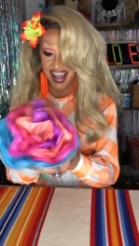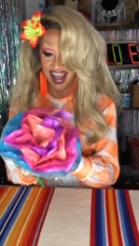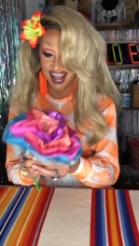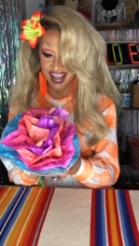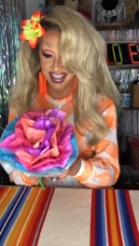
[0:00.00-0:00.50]

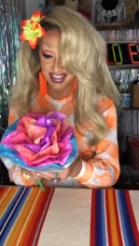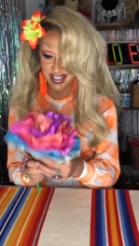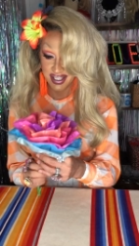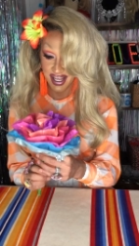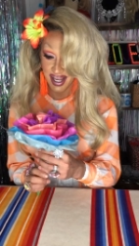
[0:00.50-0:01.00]

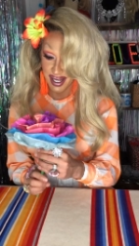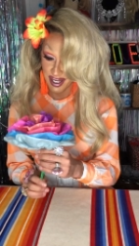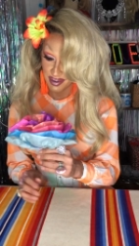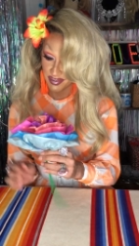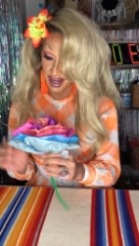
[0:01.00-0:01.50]
And
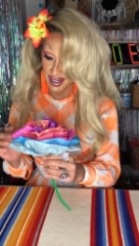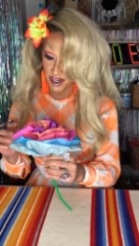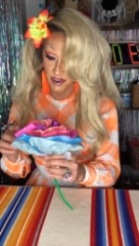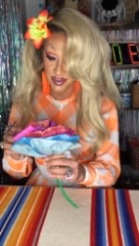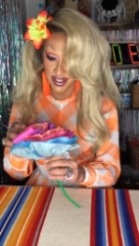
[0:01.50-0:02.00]
I
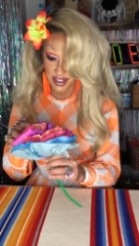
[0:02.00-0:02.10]
hope that